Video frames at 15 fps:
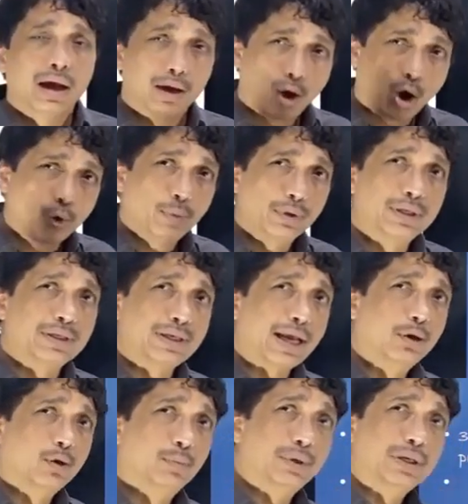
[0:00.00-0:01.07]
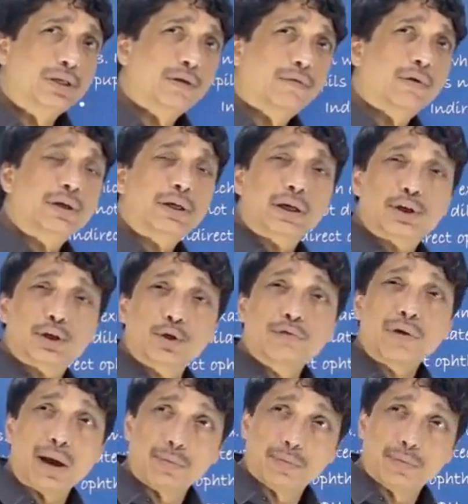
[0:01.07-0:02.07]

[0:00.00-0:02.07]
along with the cycloplegia for detection of